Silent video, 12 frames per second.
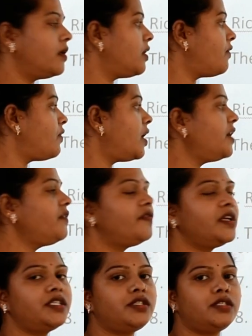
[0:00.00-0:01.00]
The word
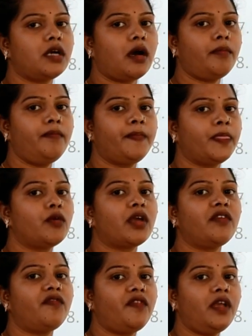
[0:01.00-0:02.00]
wisdom, you
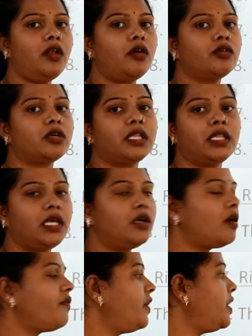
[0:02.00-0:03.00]
can feel or you can
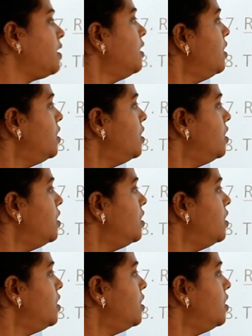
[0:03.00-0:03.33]
think of it.